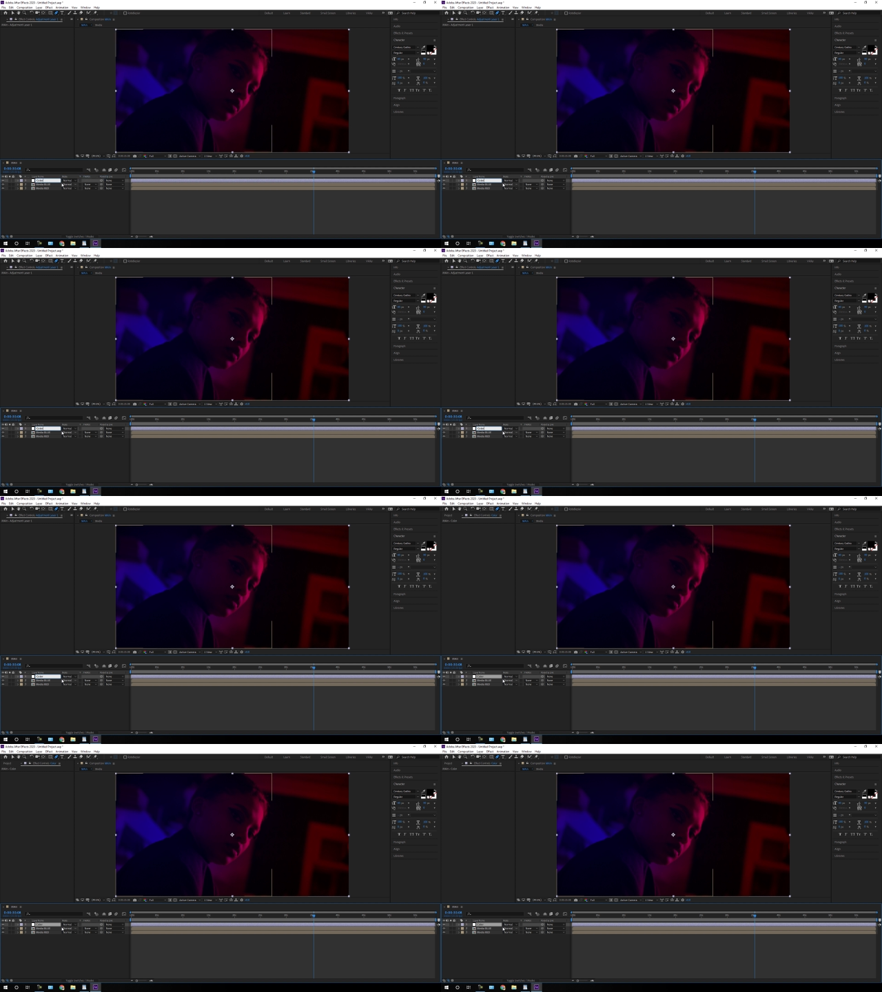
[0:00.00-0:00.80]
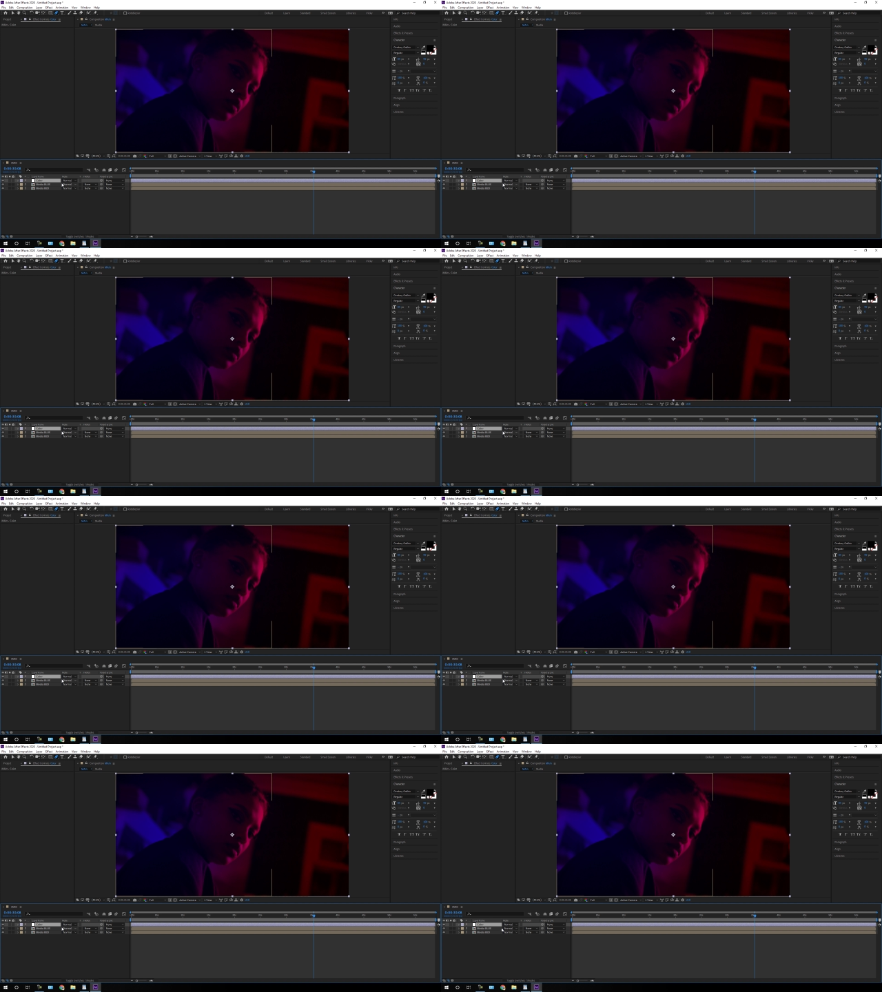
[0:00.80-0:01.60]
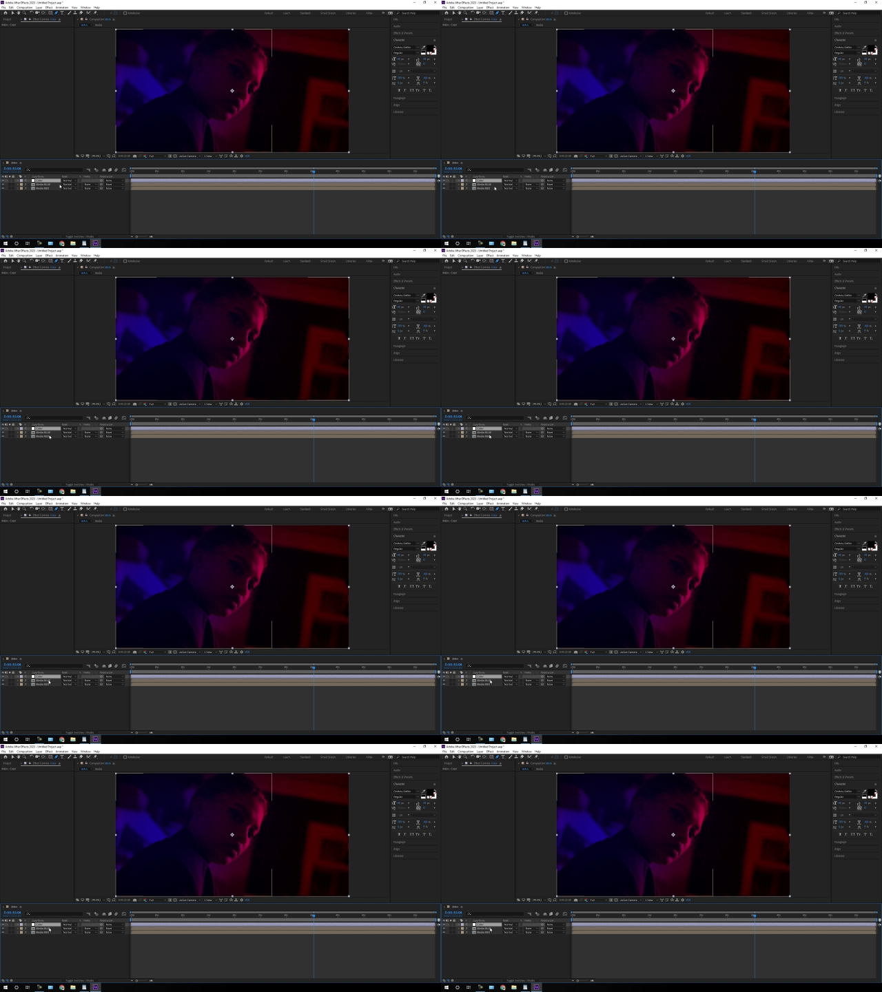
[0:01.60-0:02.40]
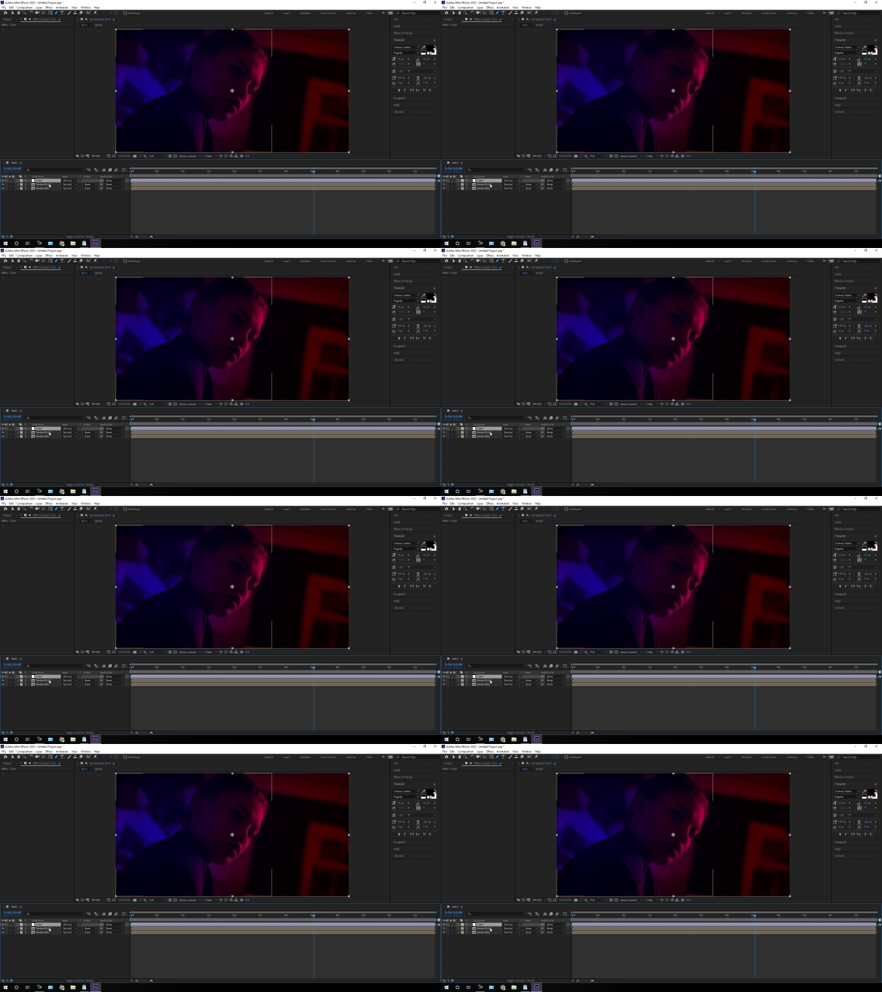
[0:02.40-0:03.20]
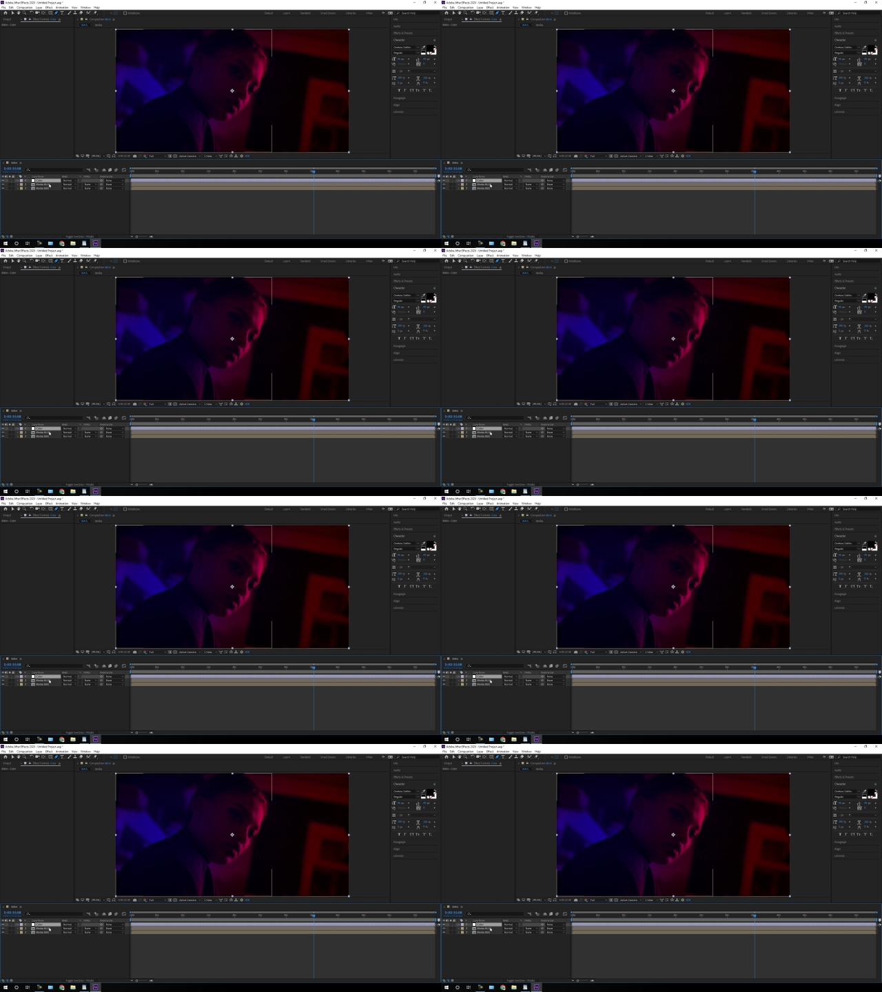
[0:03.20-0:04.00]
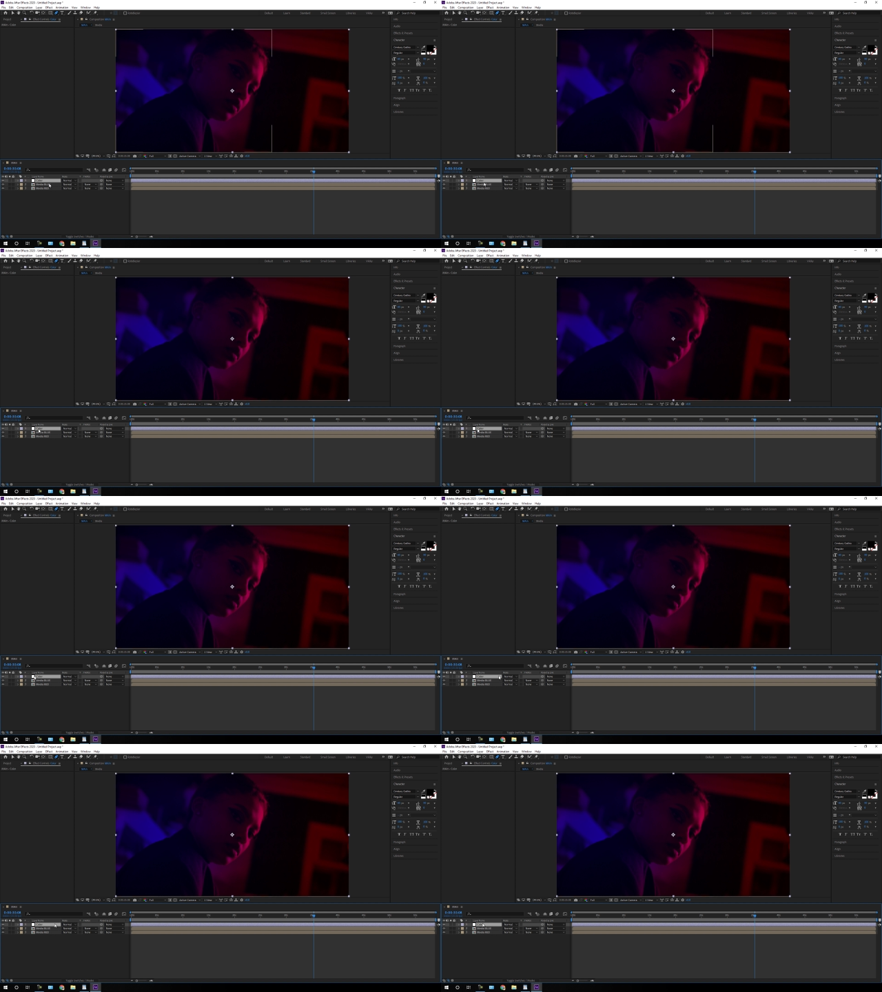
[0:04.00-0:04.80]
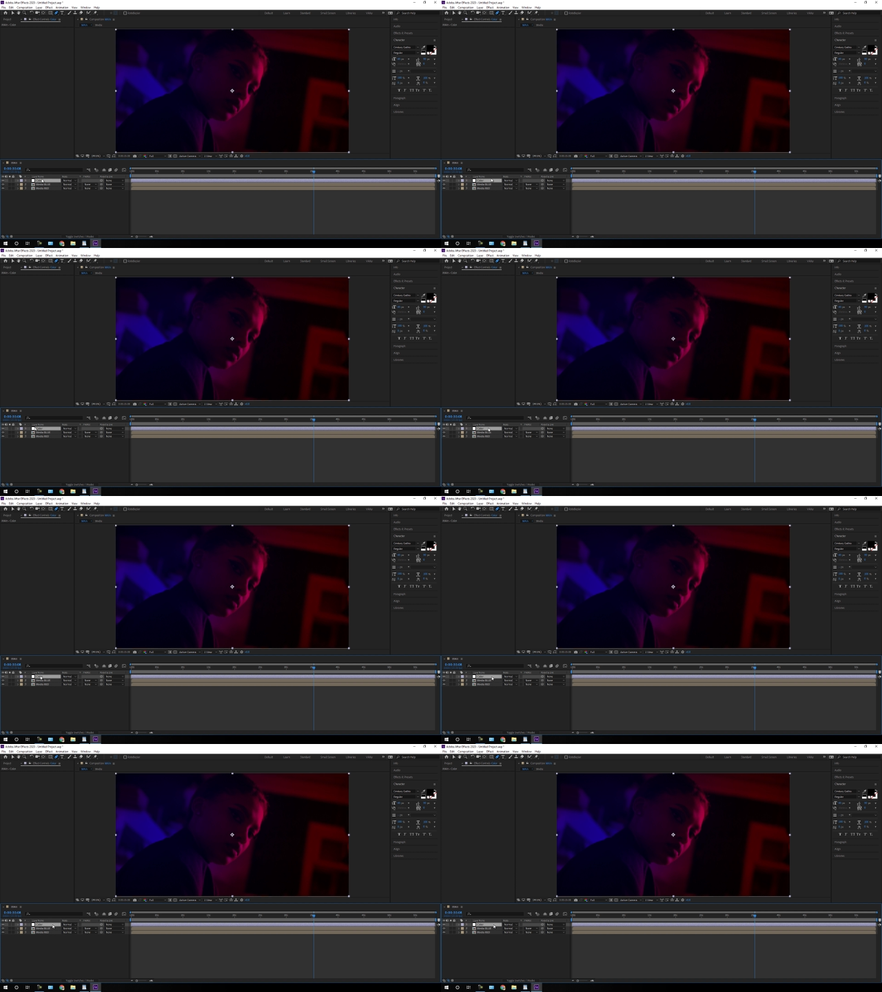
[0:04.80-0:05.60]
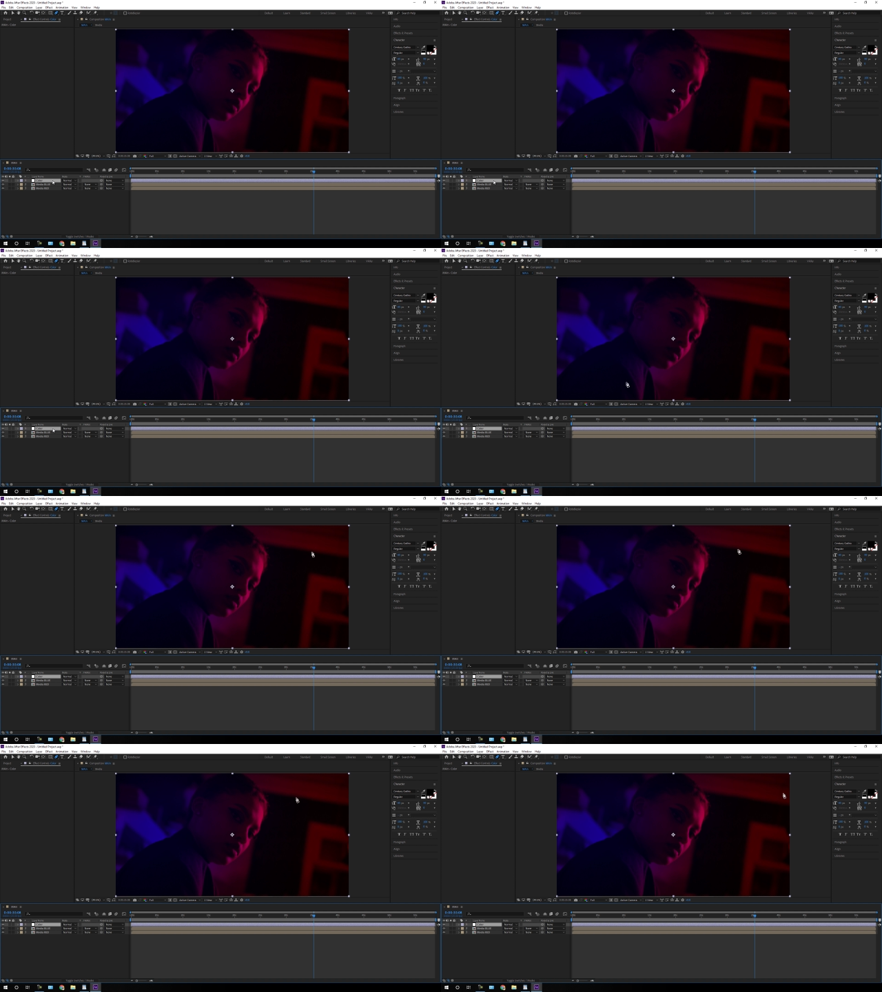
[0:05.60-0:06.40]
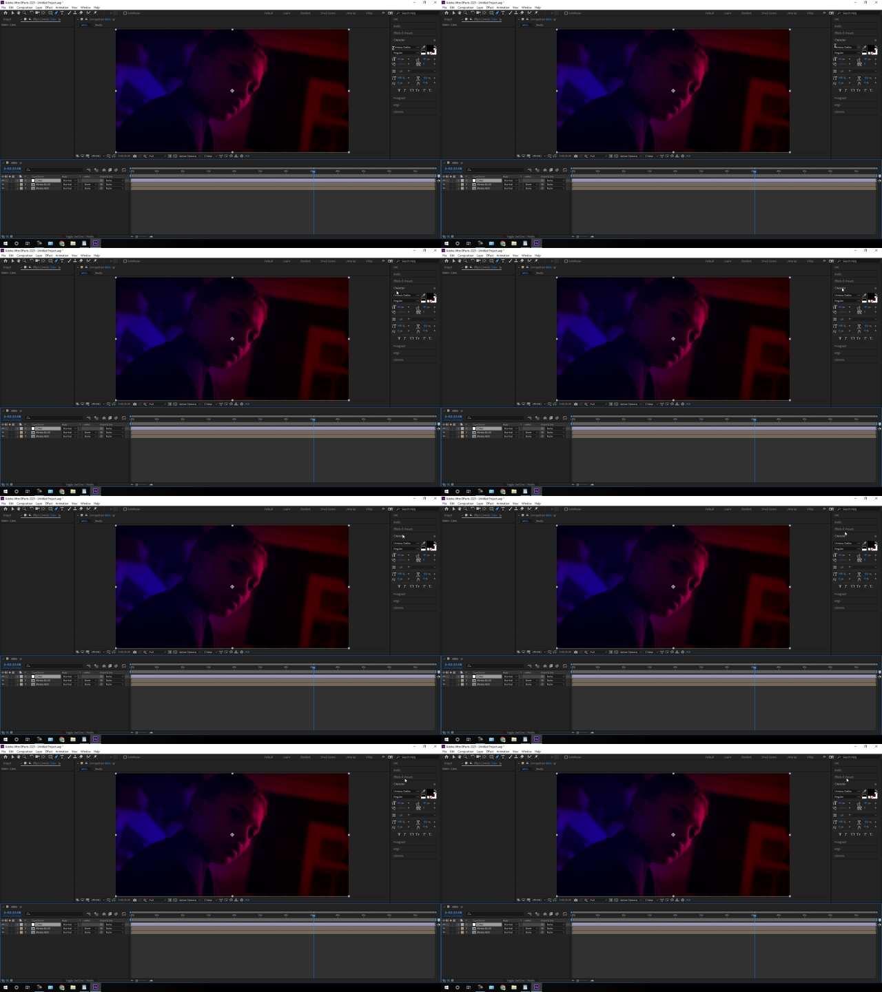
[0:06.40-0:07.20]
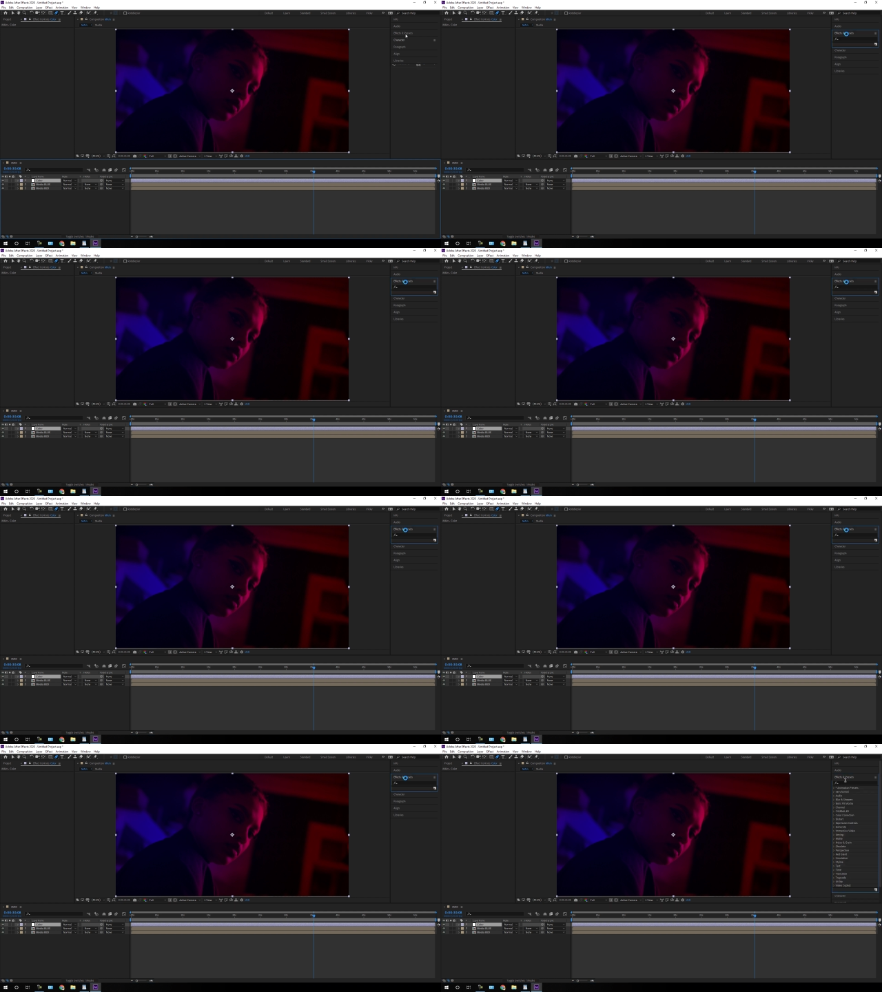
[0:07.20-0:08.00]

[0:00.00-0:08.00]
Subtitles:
[unreadable: no face in view]